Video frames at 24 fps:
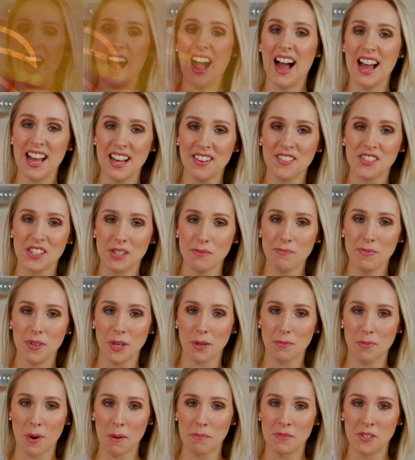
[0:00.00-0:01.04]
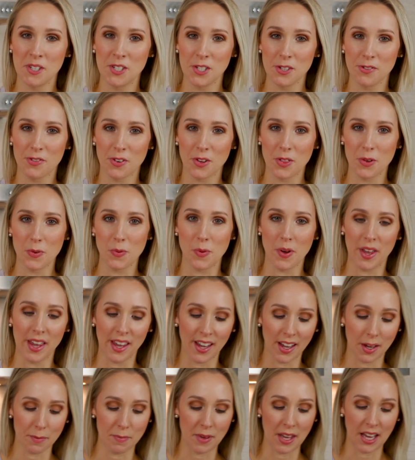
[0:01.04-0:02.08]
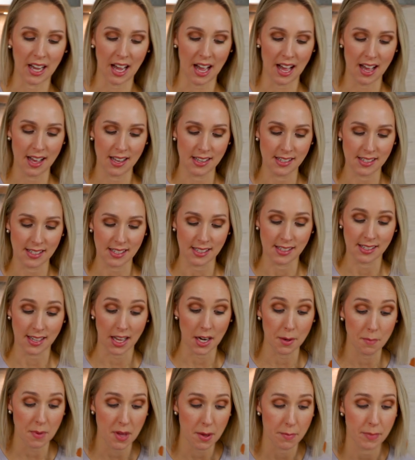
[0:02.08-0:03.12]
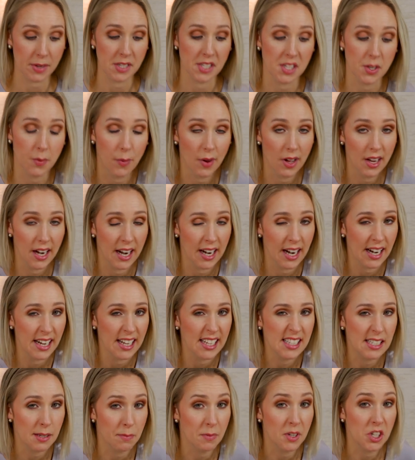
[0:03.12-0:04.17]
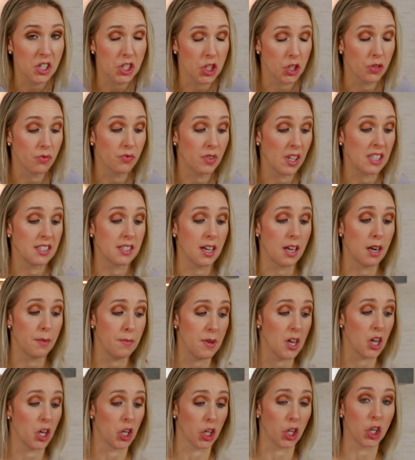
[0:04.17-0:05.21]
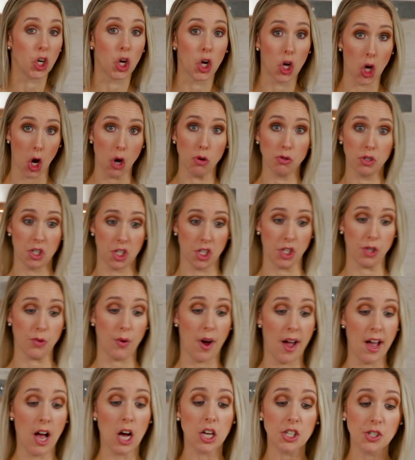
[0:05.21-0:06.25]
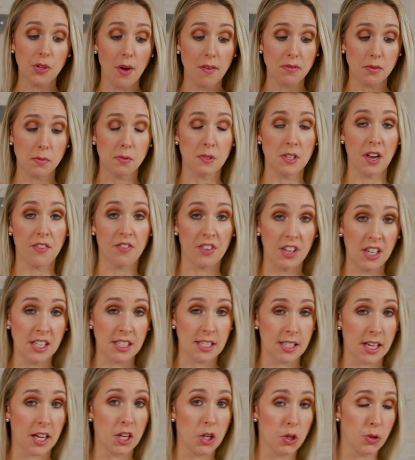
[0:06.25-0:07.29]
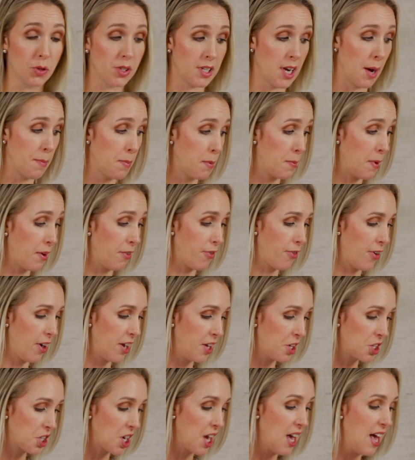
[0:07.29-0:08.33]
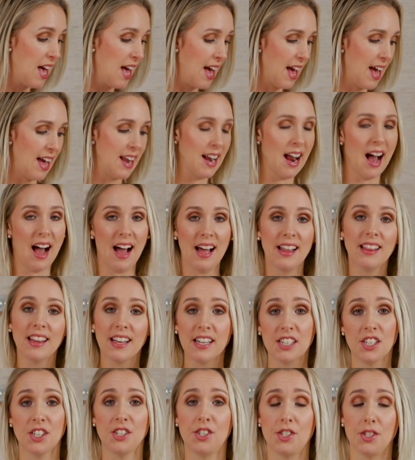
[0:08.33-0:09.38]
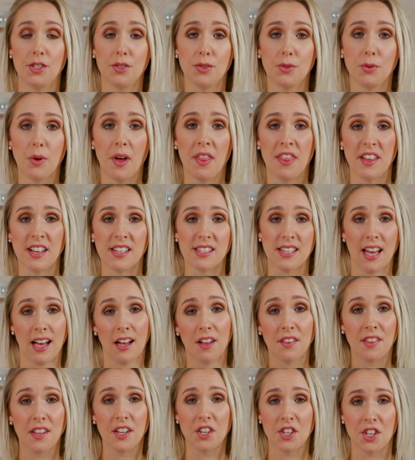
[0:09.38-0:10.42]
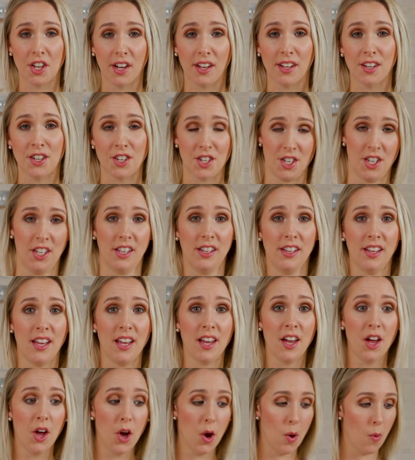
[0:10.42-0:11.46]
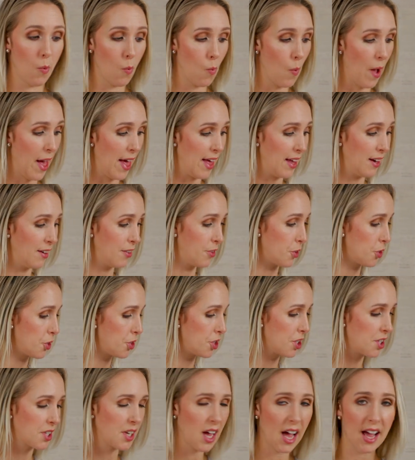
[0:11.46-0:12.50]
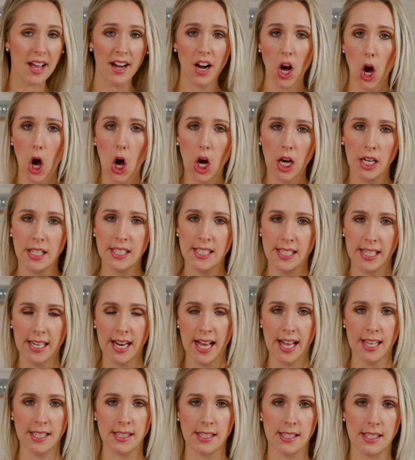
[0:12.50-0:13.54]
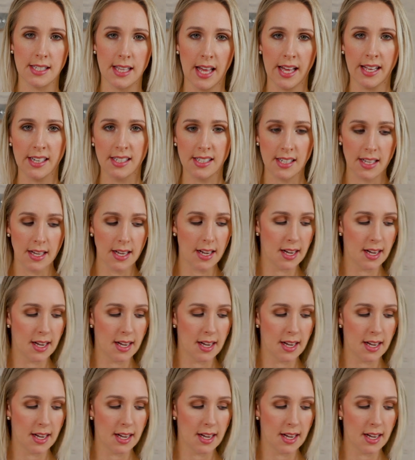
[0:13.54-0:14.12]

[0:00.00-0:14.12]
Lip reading: I have some meal prep to do for the week because it's gonna be a busy one and I need something that's gonna be a good go-to. I also have some stuff that needs to get used up in my fridge, and I like to do this healthy chicken chili when there's just kind of odds and ends that